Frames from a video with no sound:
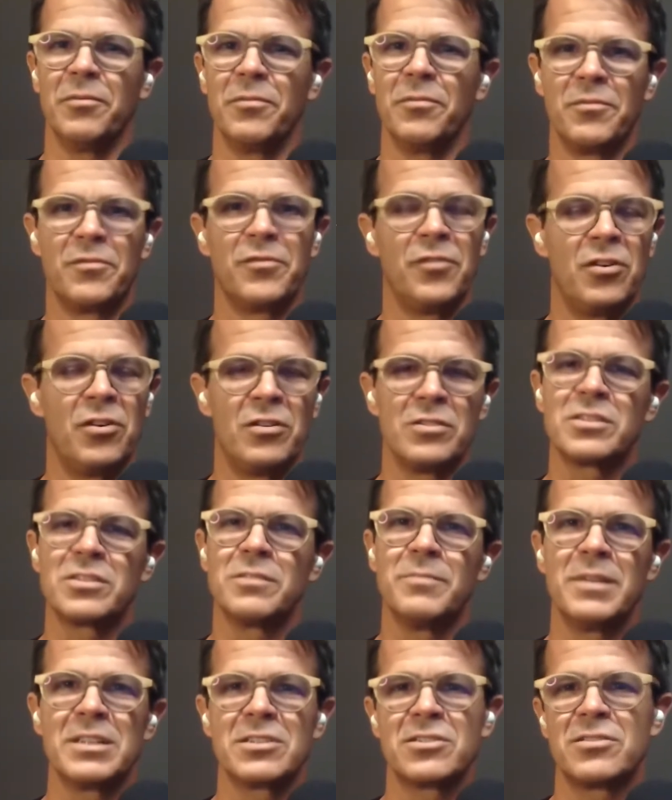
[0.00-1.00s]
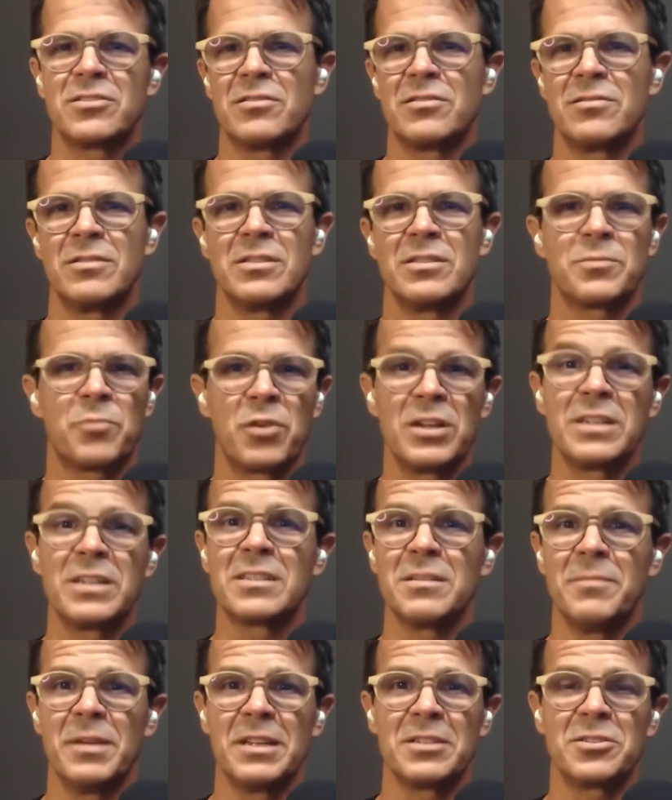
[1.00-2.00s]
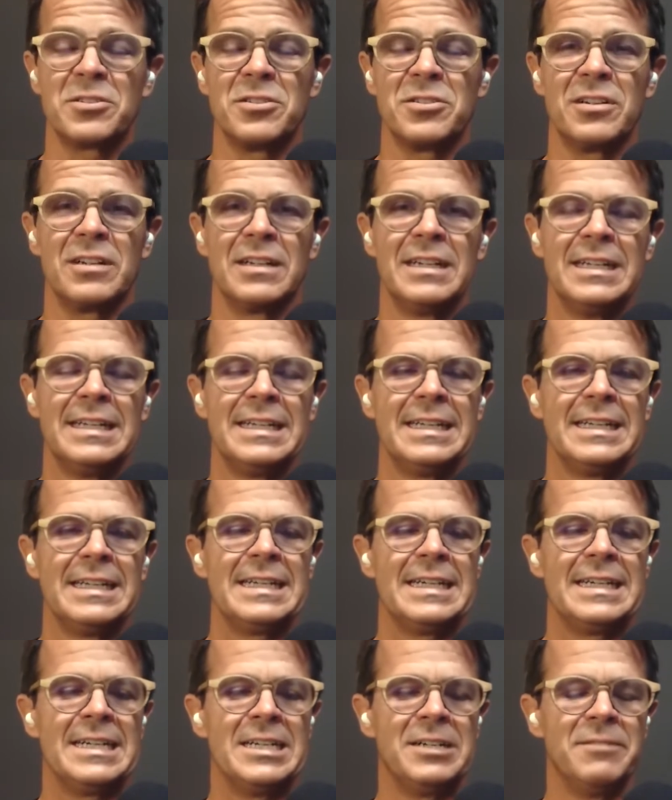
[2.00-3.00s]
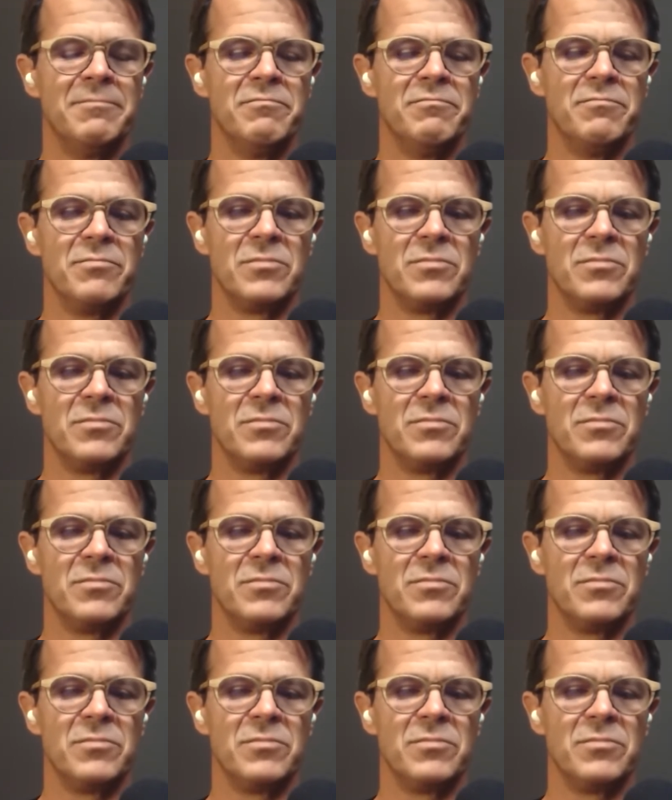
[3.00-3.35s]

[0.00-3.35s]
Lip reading: fall semester and spring semester. I